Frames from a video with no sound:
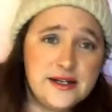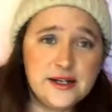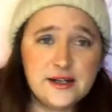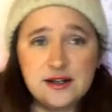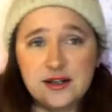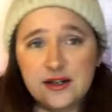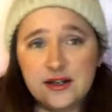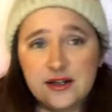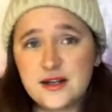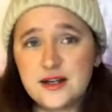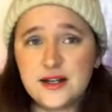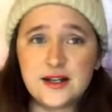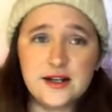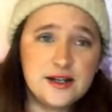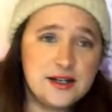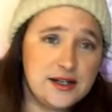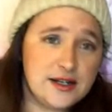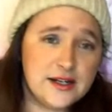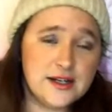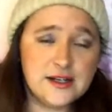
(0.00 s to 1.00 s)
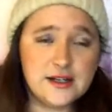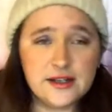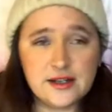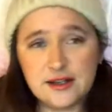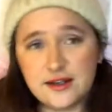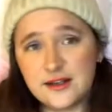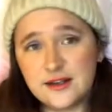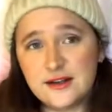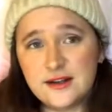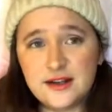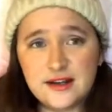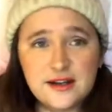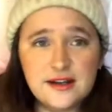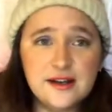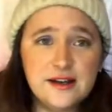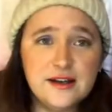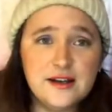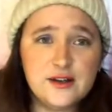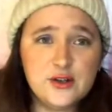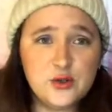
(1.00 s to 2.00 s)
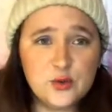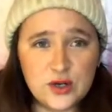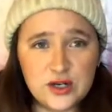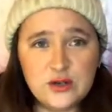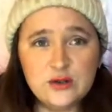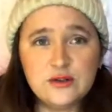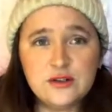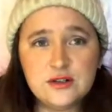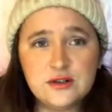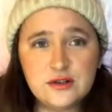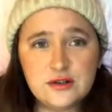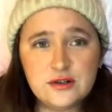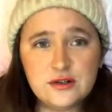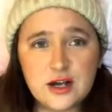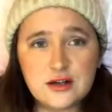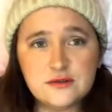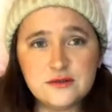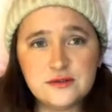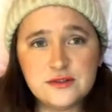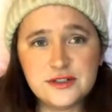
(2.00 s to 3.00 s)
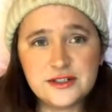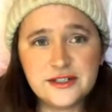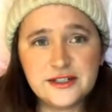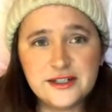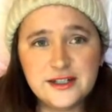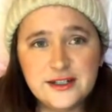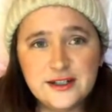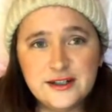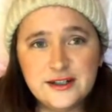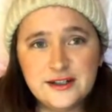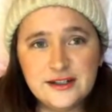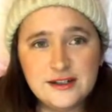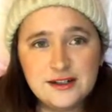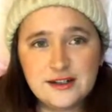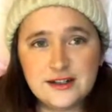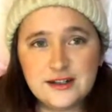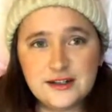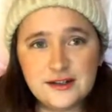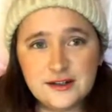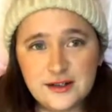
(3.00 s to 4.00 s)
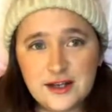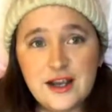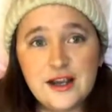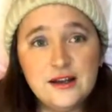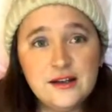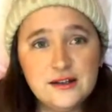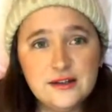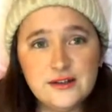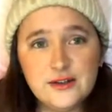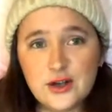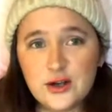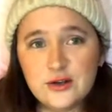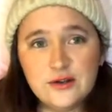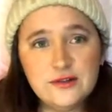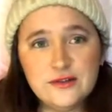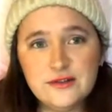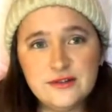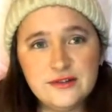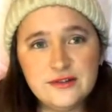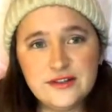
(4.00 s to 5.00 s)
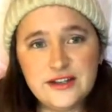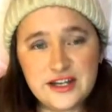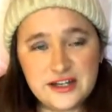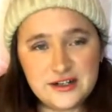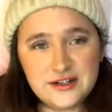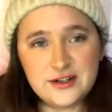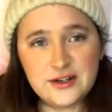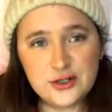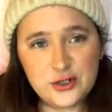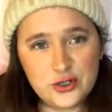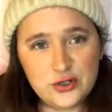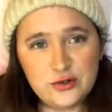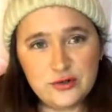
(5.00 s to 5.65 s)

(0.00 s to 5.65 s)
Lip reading: da, da, da, da. Do I look cold? Yeah? No? Yes, I